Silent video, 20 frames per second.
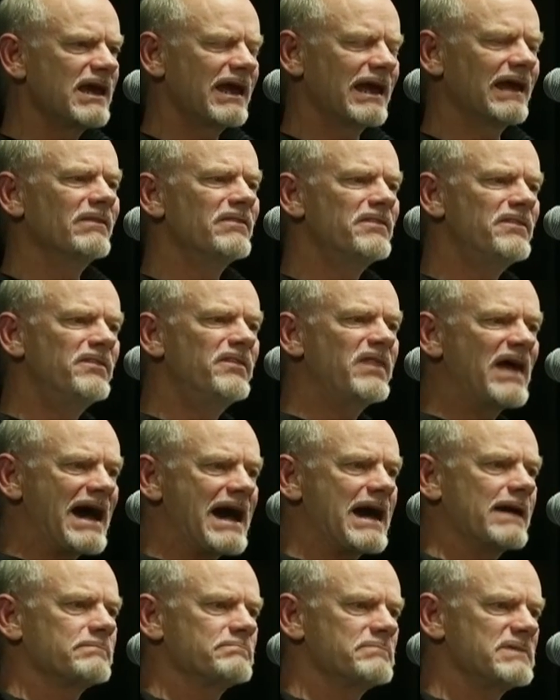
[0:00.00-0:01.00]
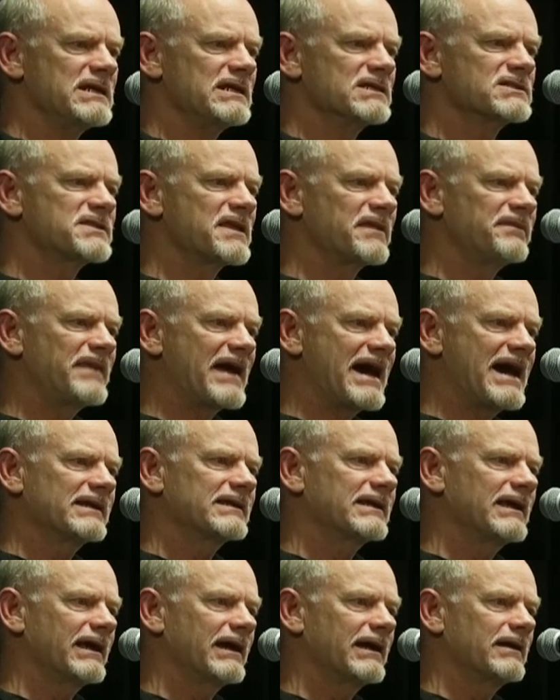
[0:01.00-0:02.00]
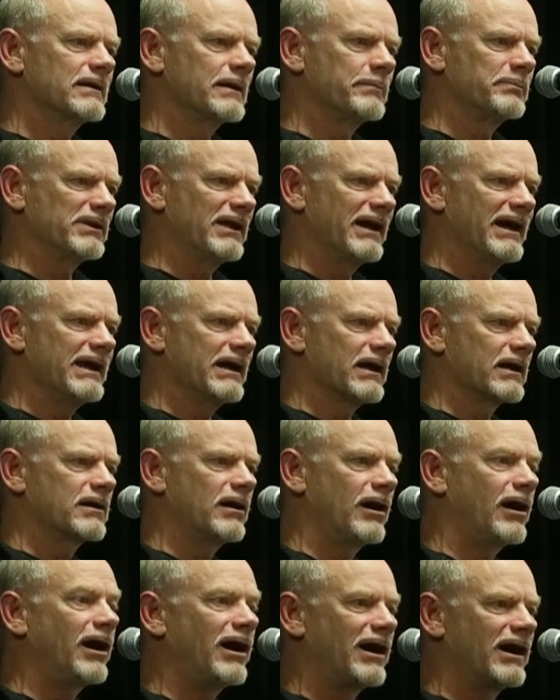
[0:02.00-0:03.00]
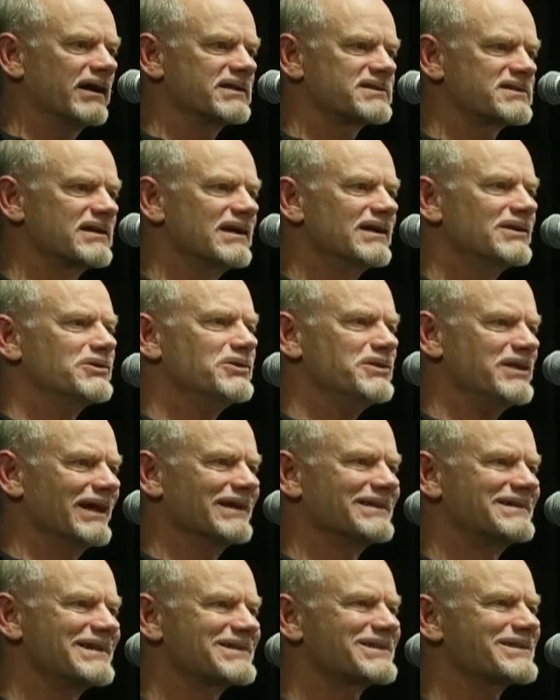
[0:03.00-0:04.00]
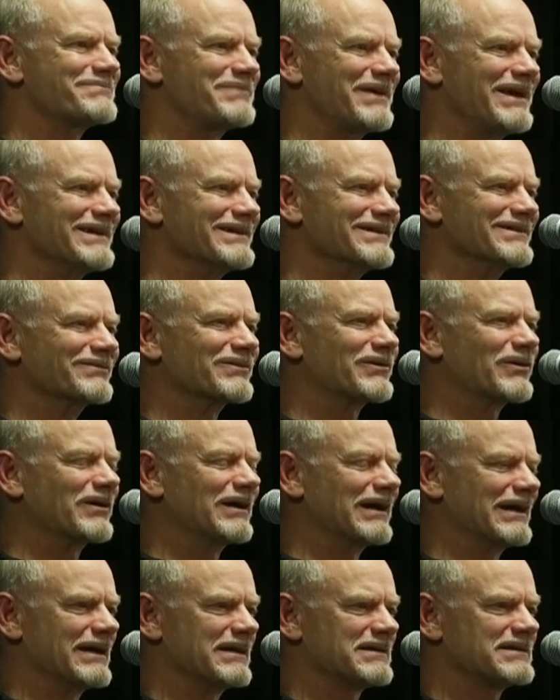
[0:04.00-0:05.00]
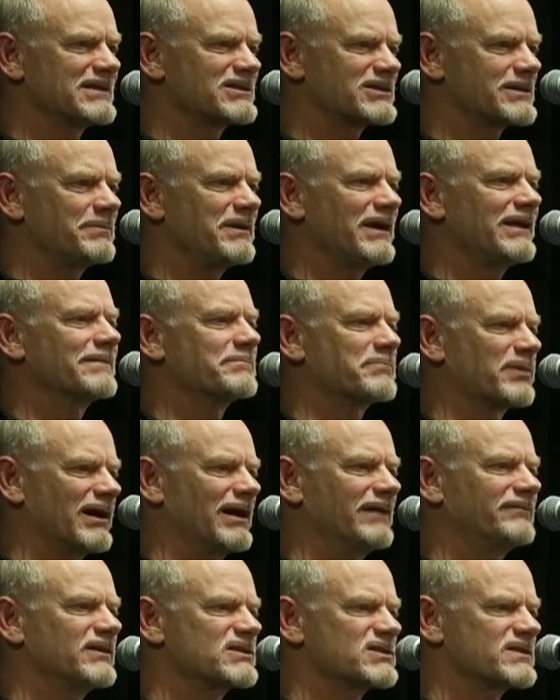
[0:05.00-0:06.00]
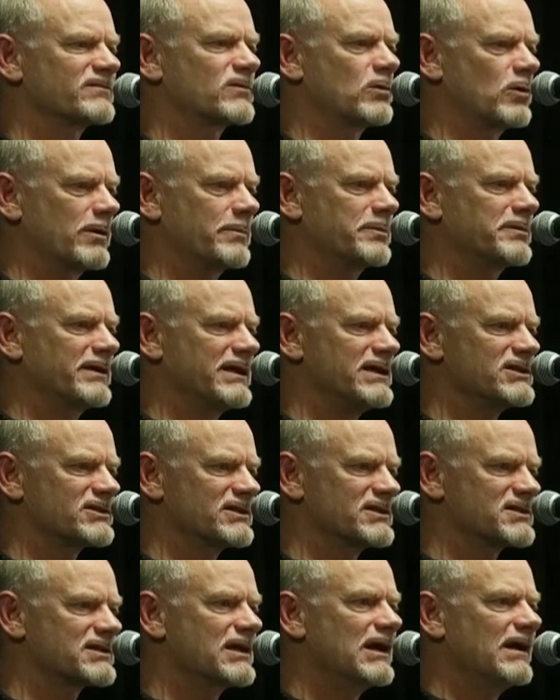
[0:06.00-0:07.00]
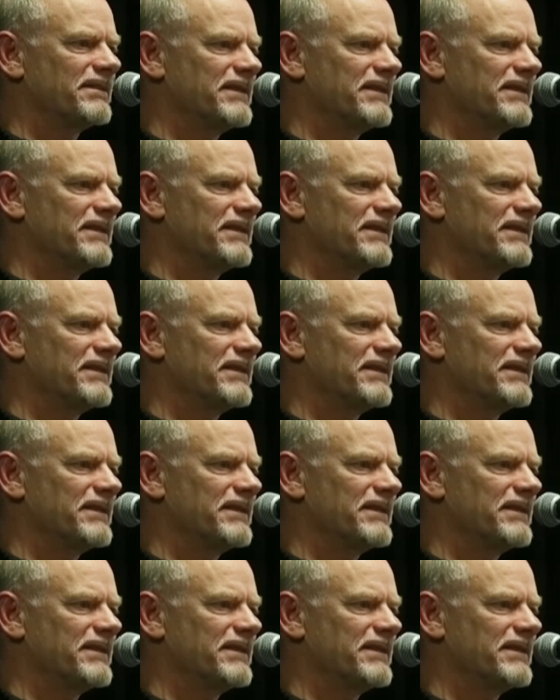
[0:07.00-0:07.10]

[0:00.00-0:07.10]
and that means that can apply a cost to the anticipated profits of corporations